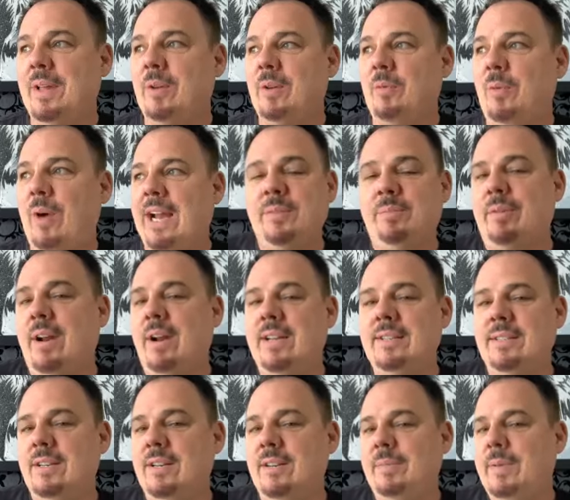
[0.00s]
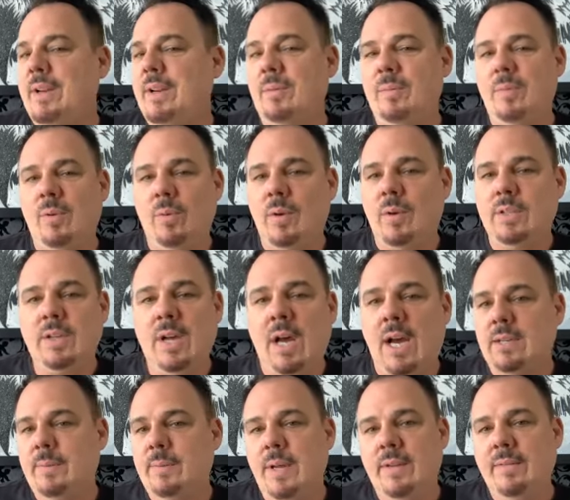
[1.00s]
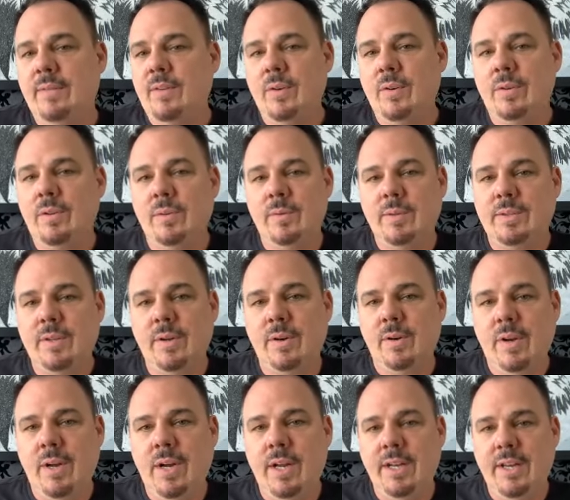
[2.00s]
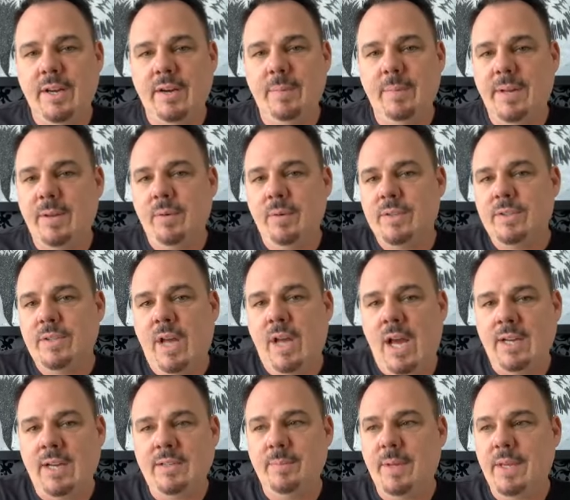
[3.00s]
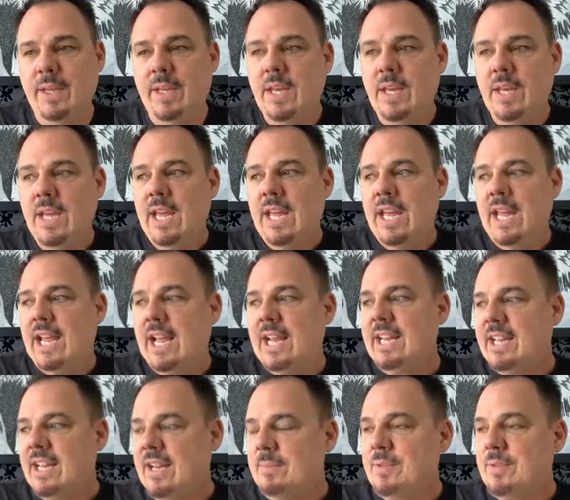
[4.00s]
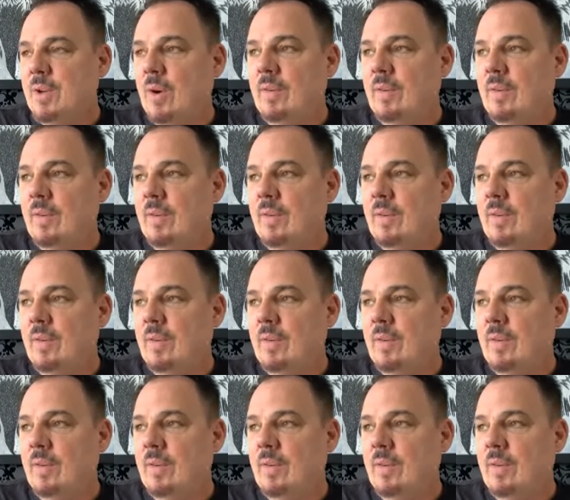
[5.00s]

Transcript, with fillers: why does the president of Peterbilt want to talk to me? I have no clue what's going on here, but he wants to talk to me. And he comes